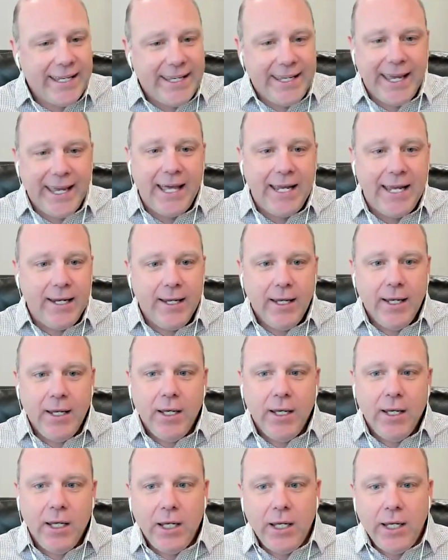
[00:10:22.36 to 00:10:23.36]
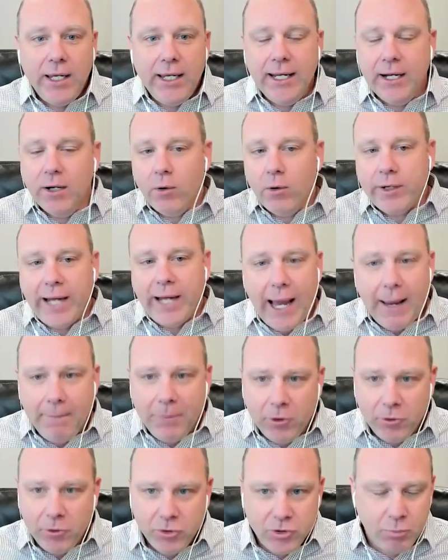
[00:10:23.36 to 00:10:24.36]
get,
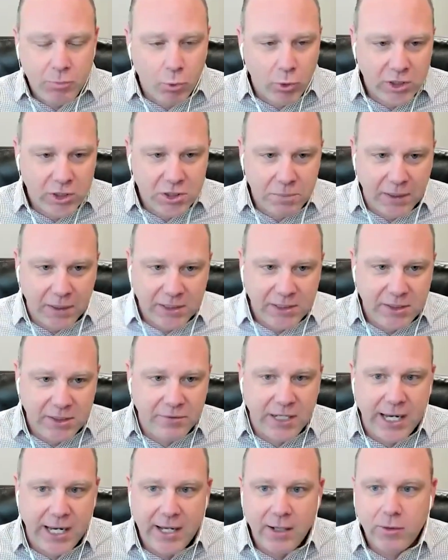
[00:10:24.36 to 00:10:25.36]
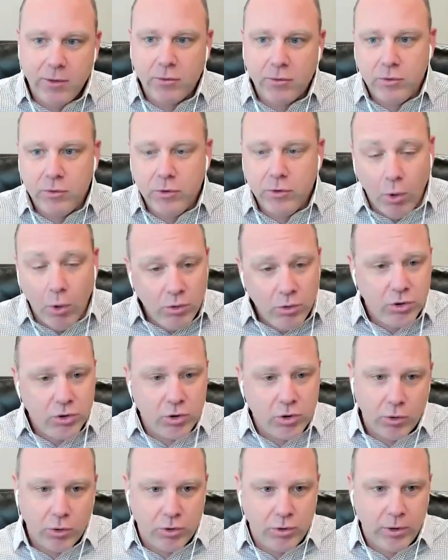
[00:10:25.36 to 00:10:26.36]
capital is more expensive now. Notes
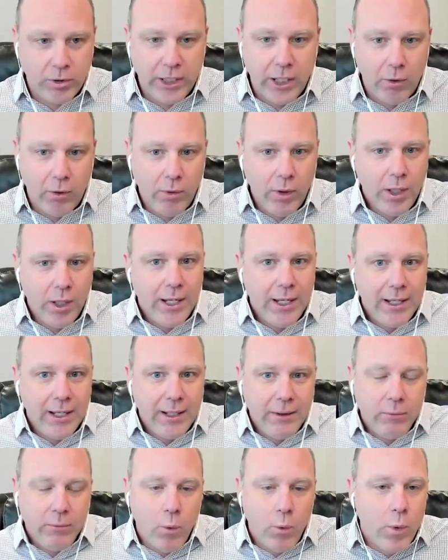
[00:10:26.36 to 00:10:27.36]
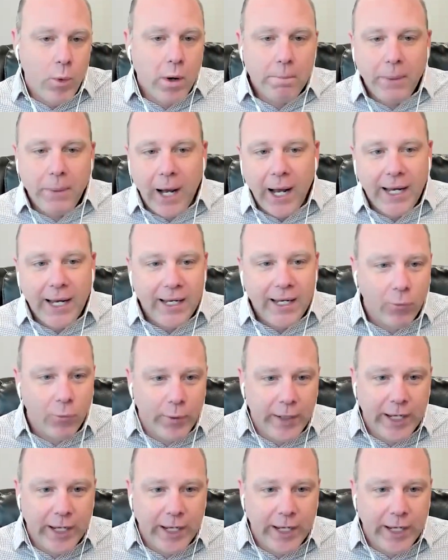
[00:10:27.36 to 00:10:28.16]
are, when we're buying, when we